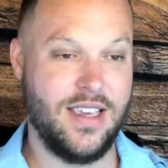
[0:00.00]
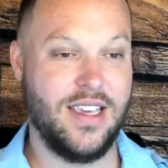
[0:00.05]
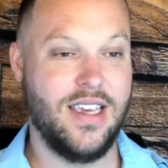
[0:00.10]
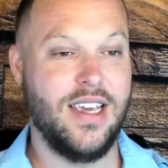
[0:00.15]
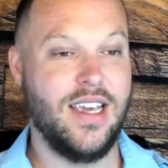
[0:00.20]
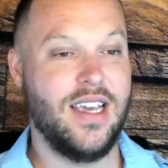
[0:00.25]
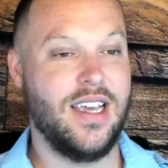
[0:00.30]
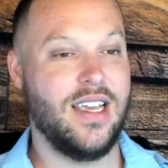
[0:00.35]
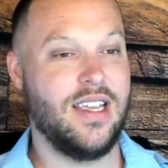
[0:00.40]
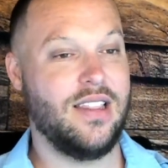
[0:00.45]

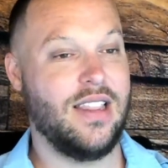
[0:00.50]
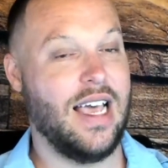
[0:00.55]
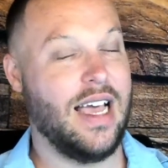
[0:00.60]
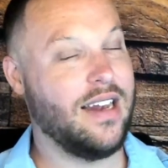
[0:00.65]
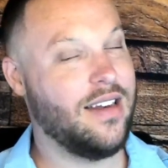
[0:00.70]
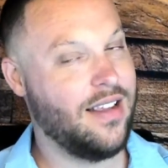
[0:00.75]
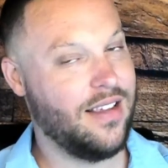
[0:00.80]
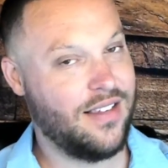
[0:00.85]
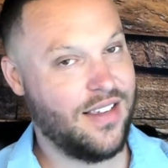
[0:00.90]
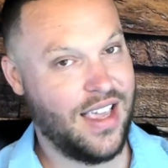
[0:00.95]
That
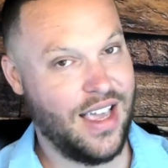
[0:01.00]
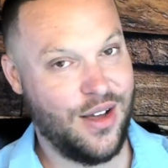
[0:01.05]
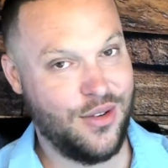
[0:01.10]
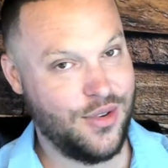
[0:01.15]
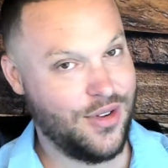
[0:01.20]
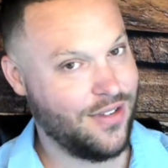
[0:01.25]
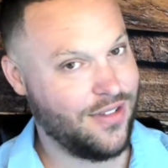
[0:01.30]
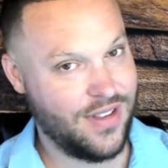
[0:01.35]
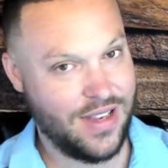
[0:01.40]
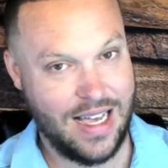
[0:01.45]
discount does
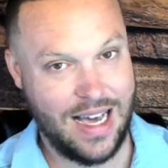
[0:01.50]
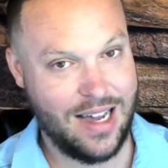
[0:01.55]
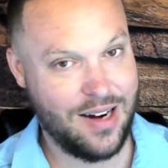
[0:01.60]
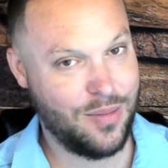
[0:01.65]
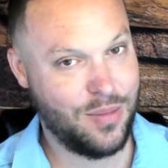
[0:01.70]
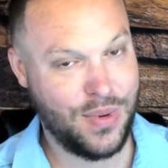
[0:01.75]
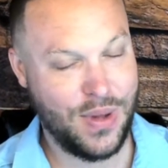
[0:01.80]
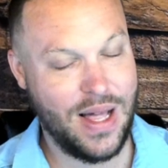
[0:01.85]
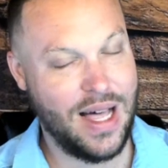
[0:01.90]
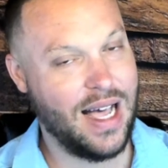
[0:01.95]
not
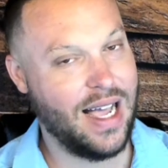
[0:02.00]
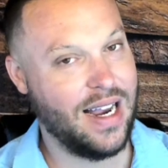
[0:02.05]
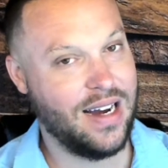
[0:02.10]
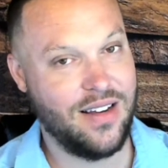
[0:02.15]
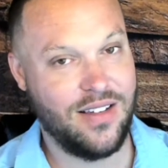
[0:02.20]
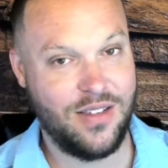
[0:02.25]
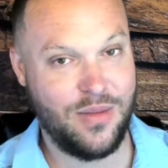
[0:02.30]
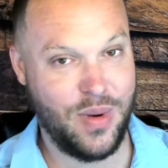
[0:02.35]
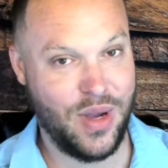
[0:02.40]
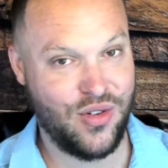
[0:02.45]
apply to
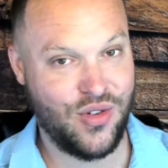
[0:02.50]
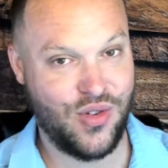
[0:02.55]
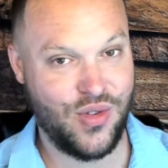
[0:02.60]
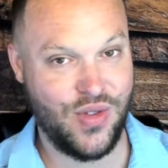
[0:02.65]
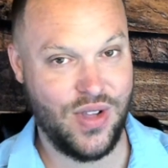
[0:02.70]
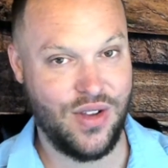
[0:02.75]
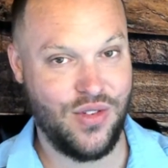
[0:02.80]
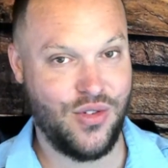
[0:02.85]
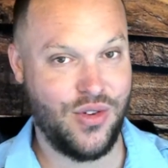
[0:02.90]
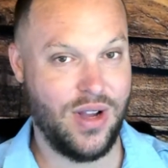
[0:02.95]
specialty
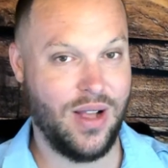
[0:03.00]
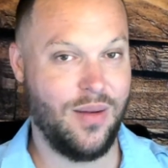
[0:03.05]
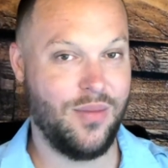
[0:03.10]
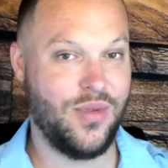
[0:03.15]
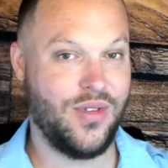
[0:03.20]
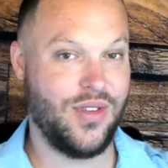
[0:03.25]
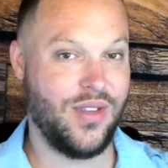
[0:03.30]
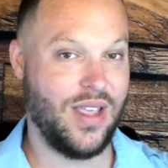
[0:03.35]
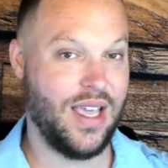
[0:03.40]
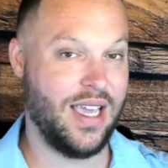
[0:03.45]
trips
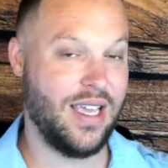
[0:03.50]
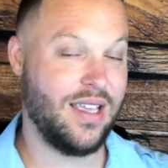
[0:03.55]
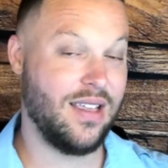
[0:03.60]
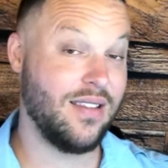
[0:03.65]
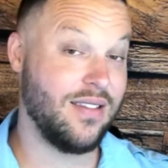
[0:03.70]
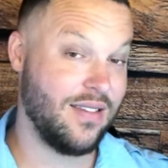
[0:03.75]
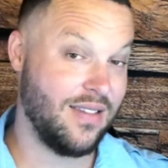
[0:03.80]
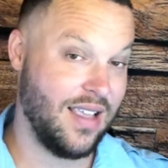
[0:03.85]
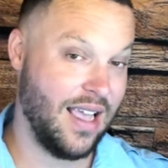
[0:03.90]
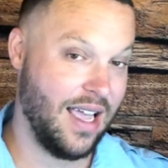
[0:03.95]
like
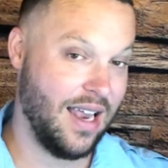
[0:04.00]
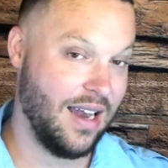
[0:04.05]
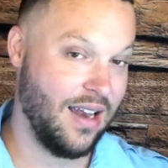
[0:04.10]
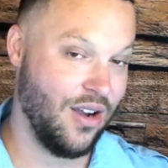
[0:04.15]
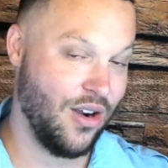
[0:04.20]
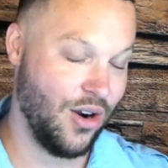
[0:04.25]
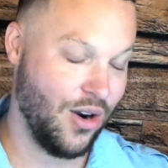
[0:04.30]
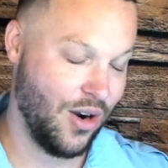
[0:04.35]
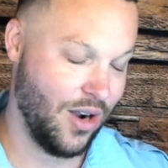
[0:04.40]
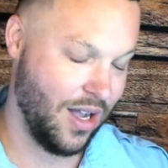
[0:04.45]
10 or
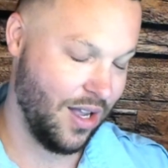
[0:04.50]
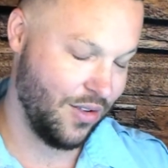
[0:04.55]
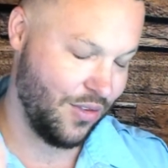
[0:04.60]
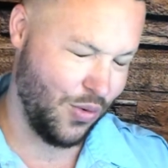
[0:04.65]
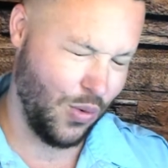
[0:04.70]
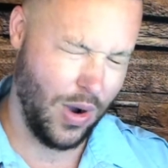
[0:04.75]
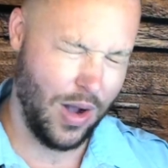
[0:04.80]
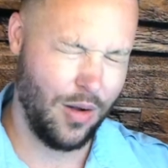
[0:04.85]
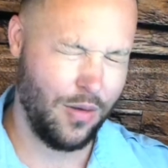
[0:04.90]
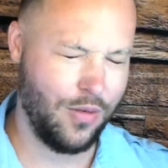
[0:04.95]
uh,
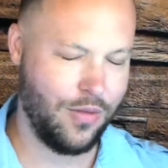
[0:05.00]
12,